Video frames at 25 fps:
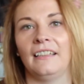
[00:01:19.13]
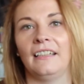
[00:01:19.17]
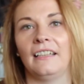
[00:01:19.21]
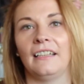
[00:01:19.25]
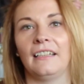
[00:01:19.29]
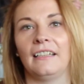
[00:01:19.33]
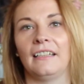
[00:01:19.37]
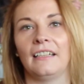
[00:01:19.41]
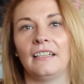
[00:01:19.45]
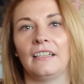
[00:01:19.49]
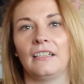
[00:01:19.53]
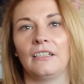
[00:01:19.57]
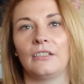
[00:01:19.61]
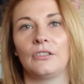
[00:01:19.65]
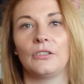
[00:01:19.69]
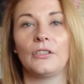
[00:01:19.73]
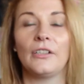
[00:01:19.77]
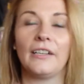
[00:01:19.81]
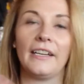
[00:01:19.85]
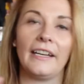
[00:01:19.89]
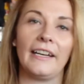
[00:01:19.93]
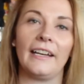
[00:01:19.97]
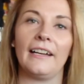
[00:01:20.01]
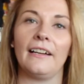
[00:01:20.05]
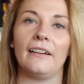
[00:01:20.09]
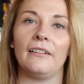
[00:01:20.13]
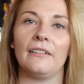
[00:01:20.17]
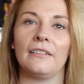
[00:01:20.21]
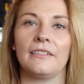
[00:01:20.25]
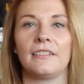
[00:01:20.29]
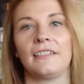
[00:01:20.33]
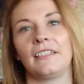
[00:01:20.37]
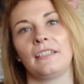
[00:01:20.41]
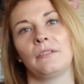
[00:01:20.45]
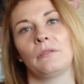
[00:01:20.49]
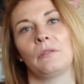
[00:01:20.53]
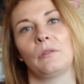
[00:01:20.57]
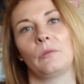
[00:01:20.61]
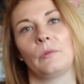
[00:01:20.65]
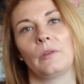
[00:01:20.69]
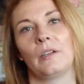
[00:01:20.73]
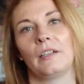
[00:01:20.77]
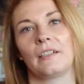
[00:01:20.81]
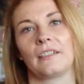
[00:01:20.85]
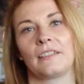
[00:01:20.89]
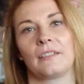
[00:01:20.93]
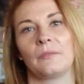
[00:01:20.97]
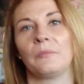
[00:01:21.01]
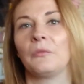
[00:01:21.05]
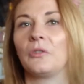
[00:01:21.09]
then try it out and see what
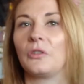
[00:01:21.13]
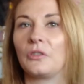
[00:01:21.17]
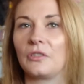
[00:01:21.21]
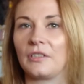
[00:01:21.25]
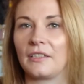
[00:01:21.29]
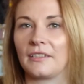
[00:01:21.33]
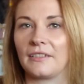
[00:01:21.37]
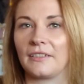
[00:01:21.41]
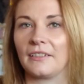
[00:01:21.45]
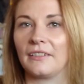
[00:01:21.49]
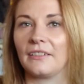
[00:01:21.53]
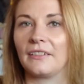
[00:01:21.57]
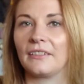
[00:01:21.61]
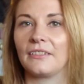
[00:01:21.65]
works and what doesn't,